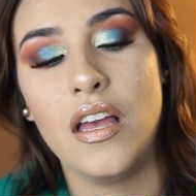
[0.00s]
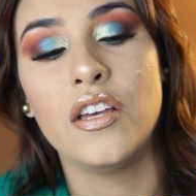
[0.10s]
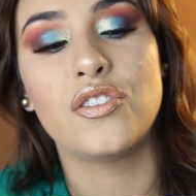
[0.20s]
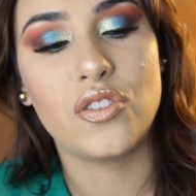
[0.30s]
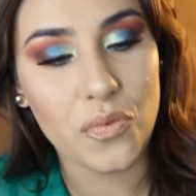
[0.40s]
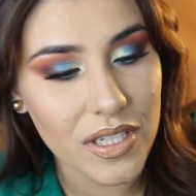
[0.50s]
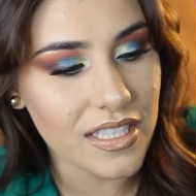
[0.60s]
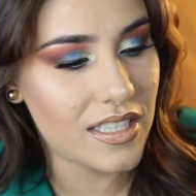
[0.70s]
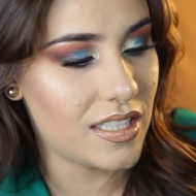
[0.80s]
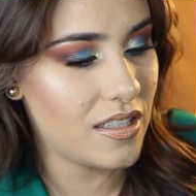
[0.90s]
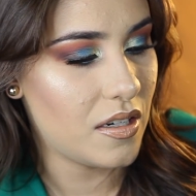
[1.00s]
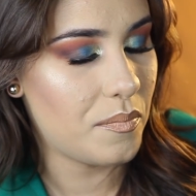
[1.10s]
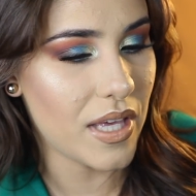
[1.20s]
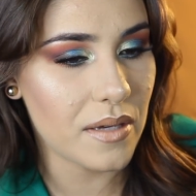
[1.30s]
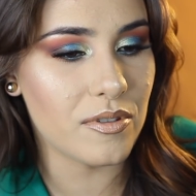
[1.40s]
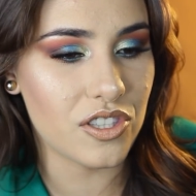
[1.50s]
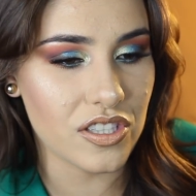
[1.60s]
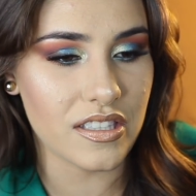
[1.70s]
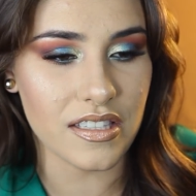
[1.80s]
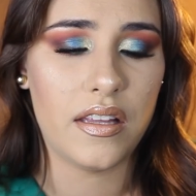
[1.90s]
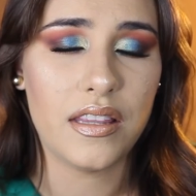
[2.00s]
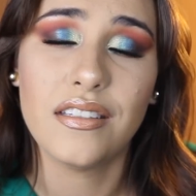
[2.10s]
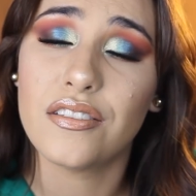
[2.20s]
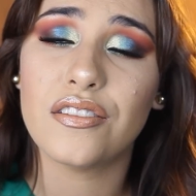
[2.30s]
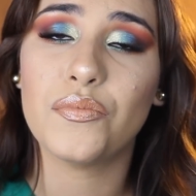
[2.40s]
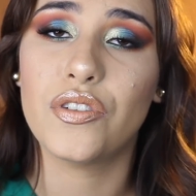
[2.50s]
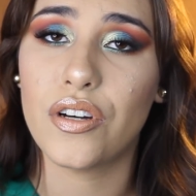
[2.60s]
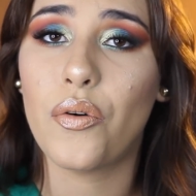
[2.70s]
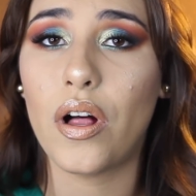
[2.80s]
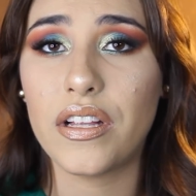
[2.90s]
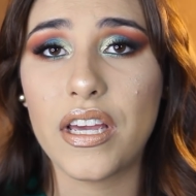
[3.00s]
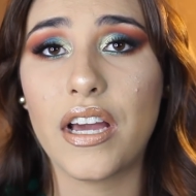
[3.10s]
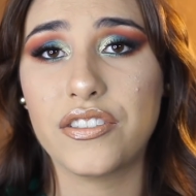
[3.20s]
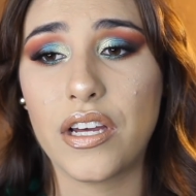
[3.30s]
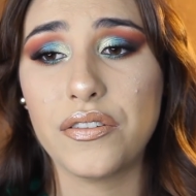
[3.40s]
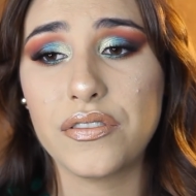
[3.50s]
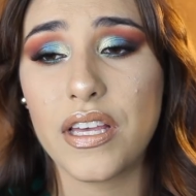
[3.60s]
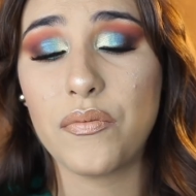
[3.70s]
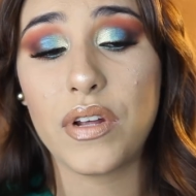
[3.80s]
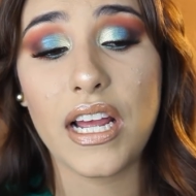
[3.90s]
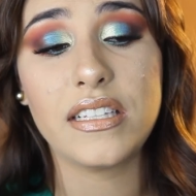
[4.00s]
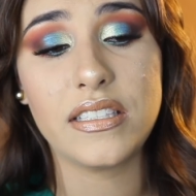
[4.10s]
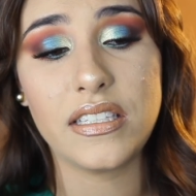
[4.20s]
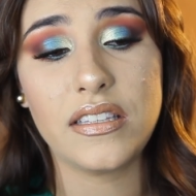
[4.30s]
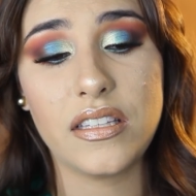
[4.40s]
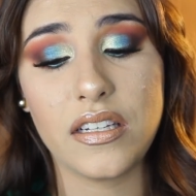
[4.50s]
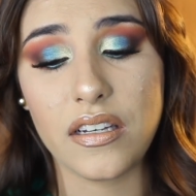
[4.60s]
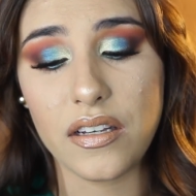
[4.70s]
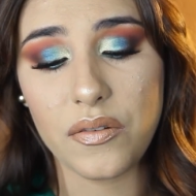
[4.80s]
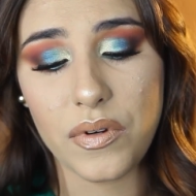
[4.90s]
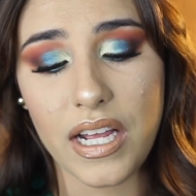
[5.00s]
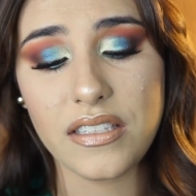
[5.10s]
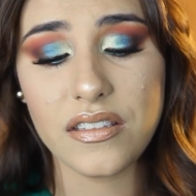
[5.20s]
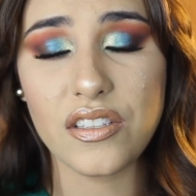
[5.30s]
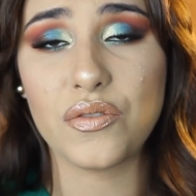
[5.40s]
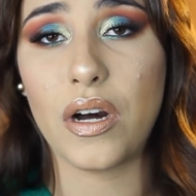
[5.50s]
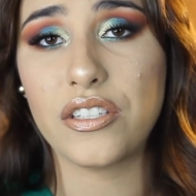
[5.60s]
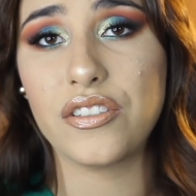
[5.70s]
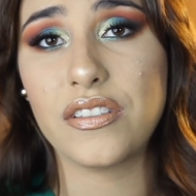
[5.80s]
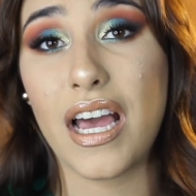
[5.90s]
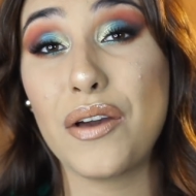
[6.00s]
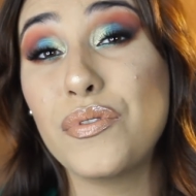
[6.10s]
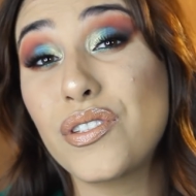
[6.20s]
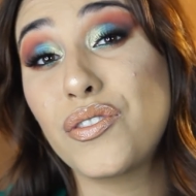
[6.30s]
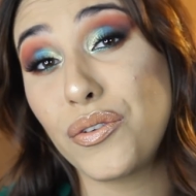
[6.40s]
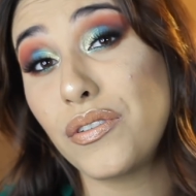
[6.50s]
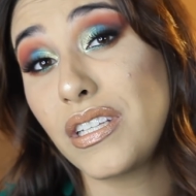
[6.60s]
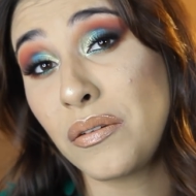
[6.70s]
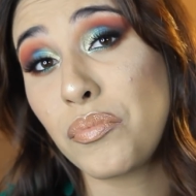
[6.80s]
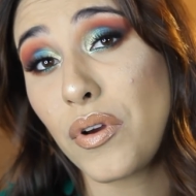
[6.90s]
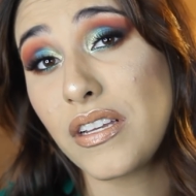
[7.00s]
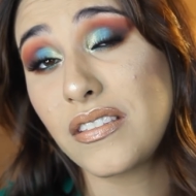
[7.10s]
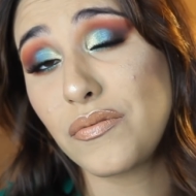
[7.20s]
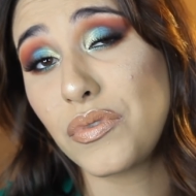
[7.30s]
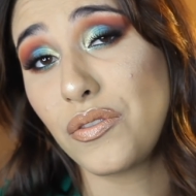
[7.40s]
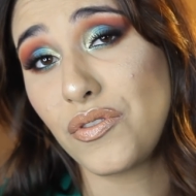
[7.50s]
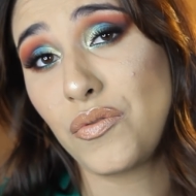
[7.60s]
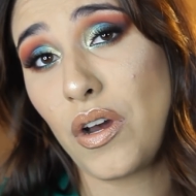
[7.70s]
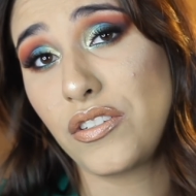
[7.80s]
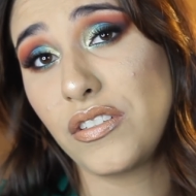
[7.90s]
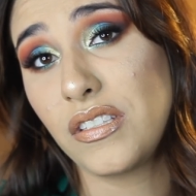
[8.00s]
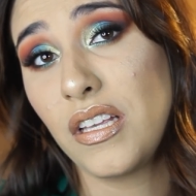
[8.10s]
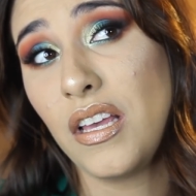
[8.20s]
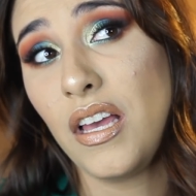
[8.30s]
Sweet baby Jesus. These are some good quality eyeshadows. And when I did the swatches, I was thoroughly impressed with those swatches.